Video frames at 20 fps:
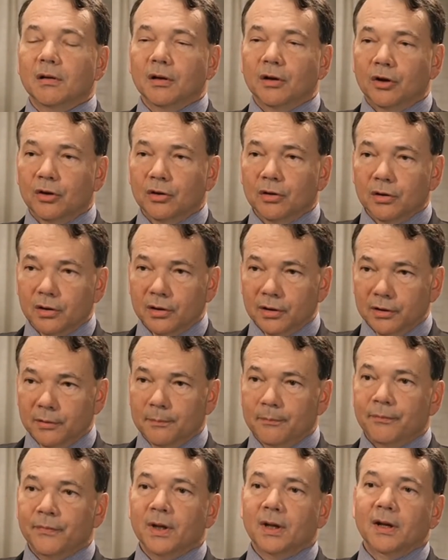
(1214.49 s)
good
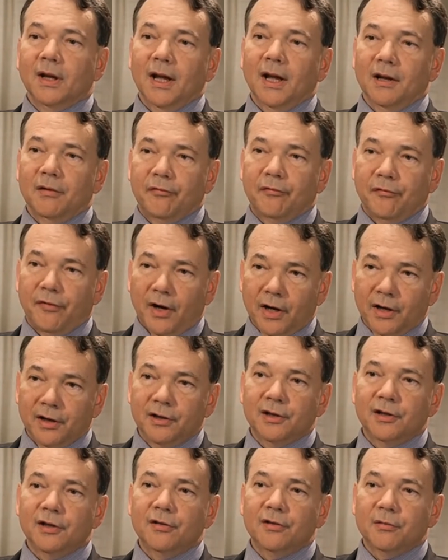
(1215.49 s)
at
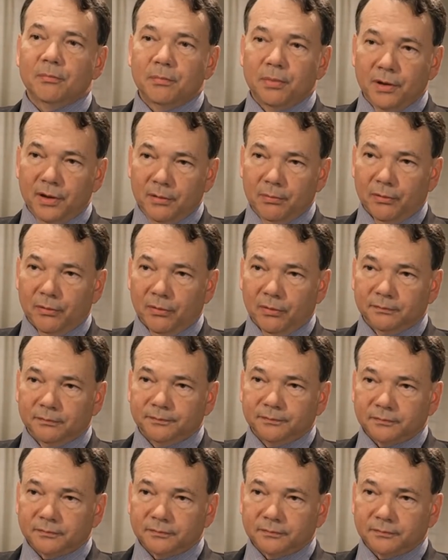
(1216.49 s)
finding the people